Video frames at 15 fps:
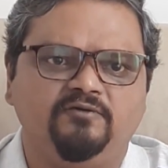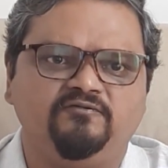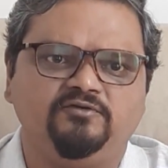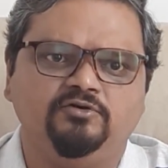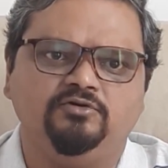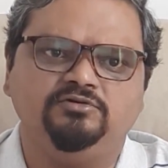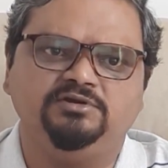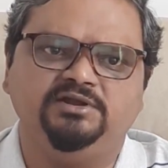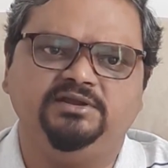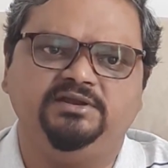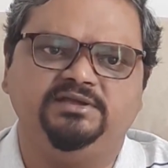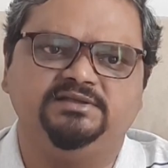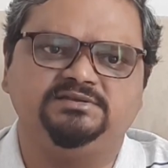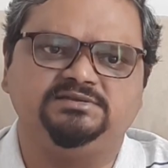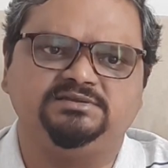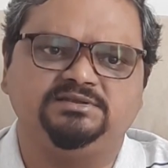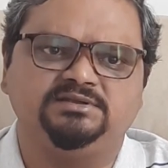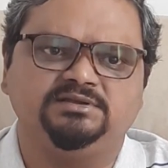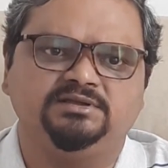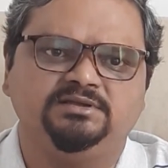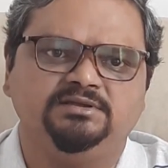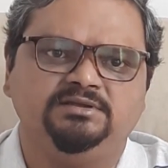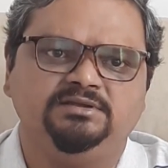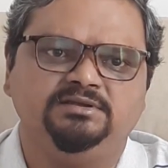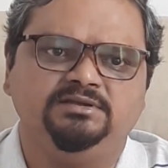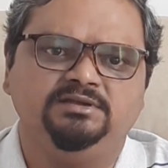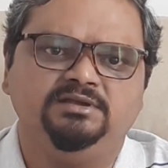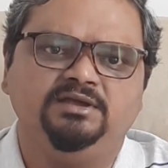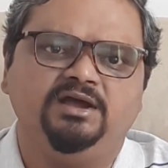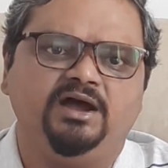of loneliness.
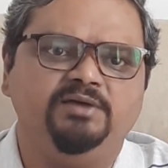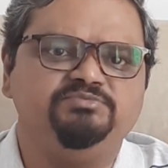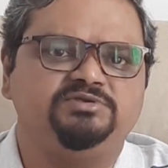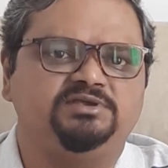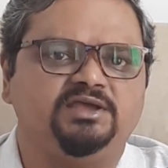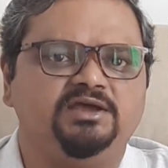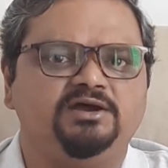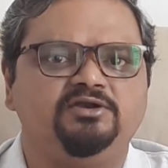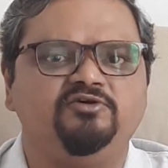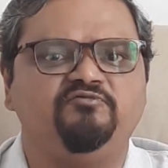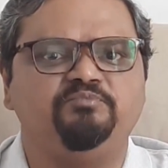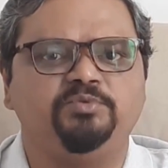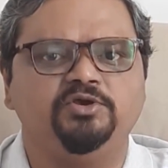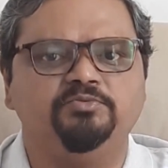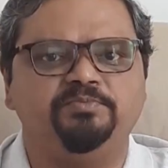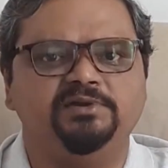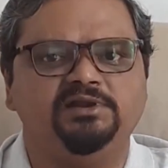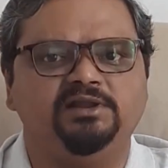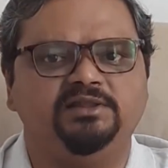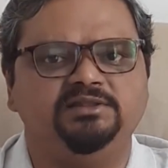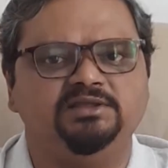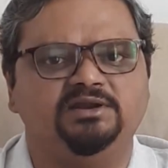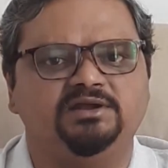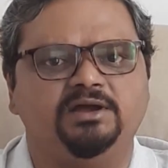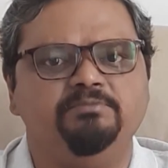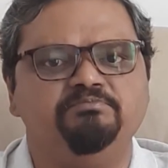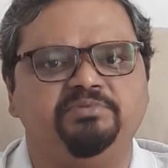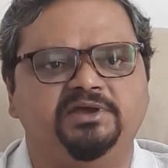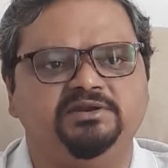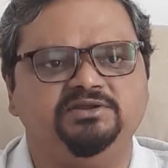I'm scared of people and their
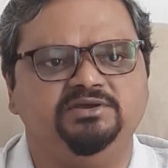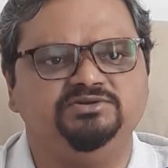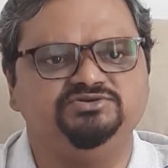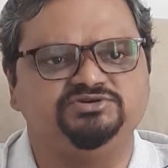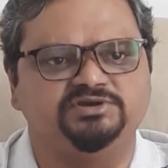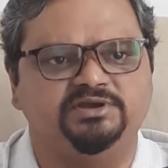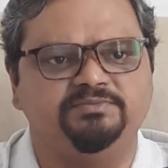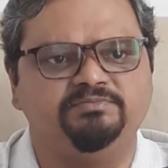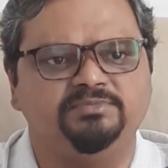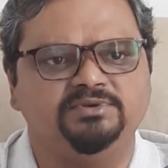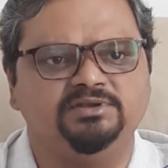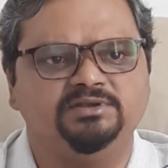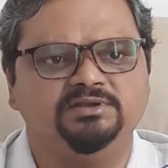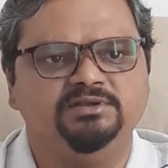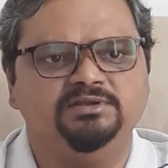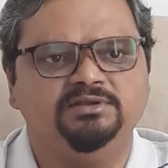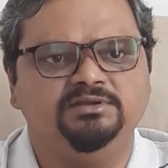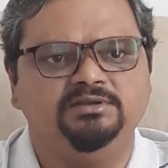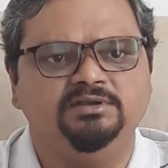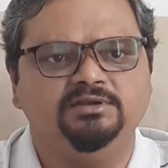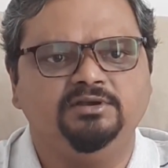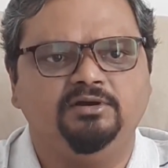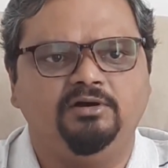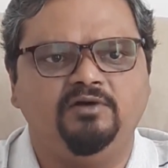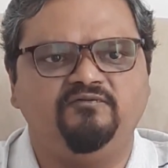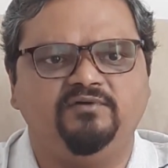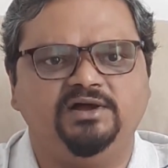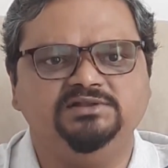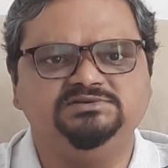companionship, of